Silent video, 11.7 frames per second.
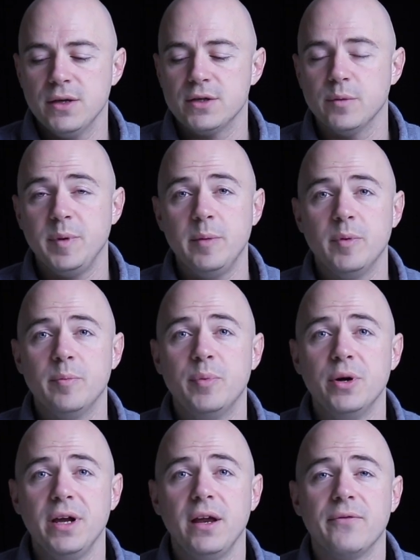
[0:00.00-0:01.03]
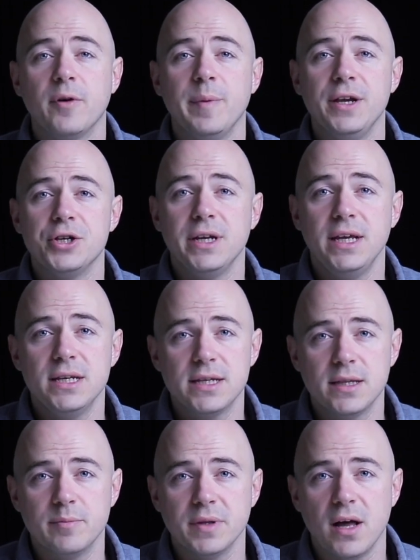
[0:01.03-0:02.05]
So people put information
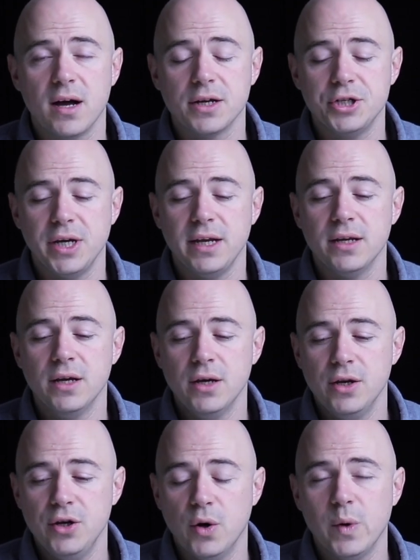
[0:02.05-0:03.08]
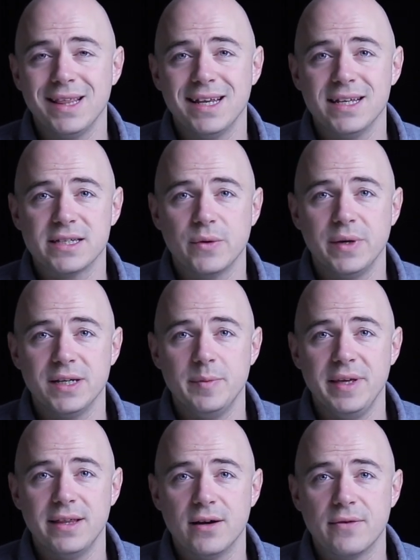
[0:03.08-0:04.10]
into the blockchain knowing that it's going to
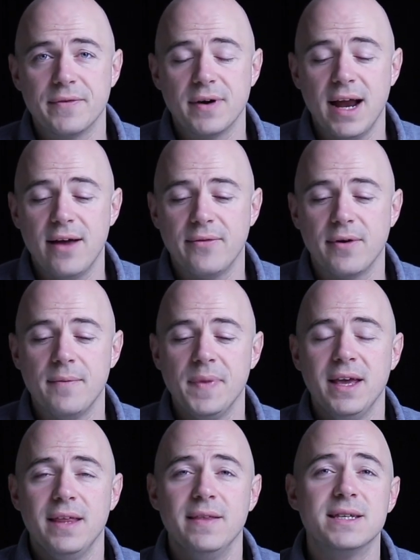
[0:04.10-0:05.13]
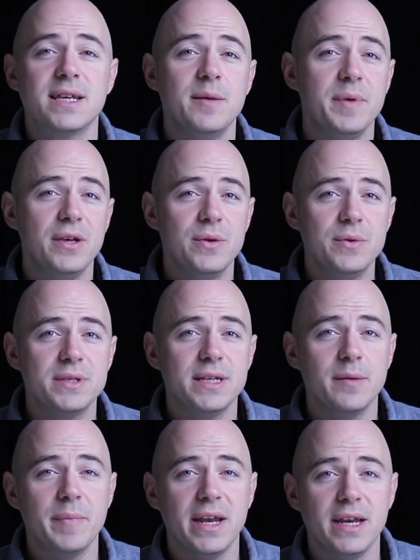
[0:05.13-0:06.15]
be there forever. This can be used
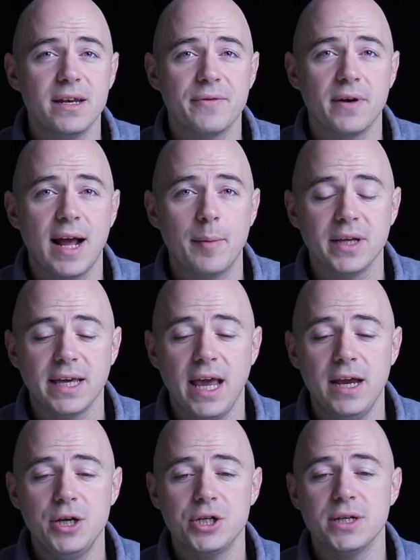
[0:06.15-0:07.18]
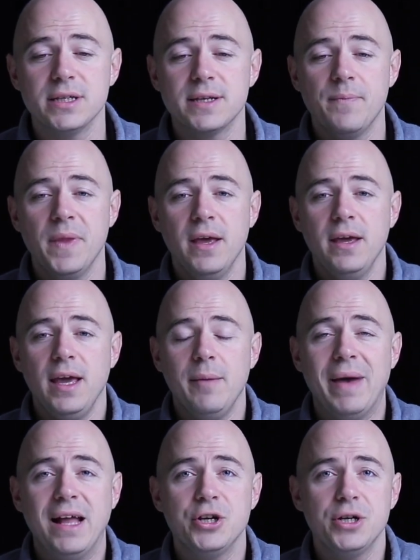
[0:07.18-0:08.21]
in many different applications.
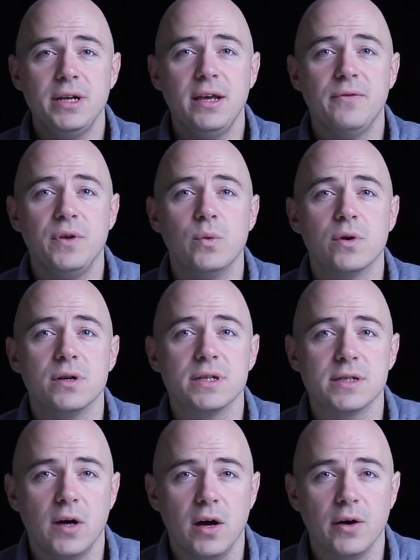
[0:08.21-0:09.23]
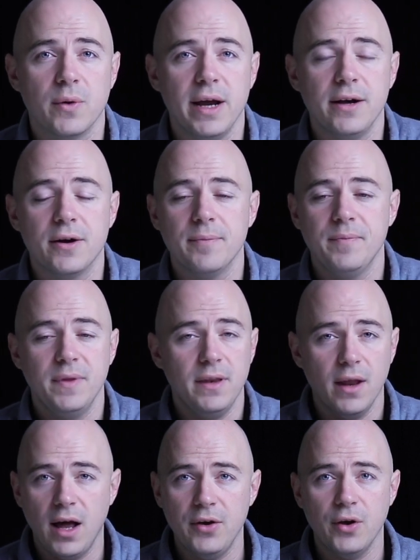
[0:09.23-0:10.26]
Imagine if you were a songwriter,
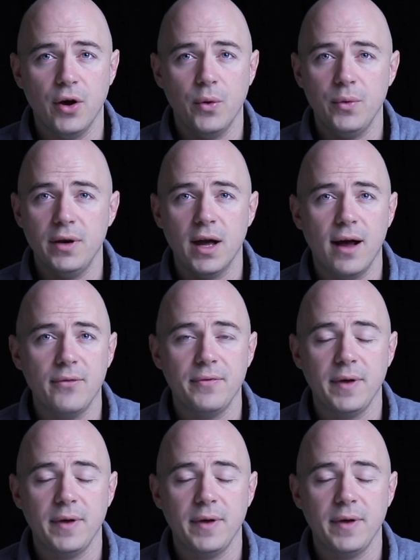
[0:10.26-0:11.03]
not known, not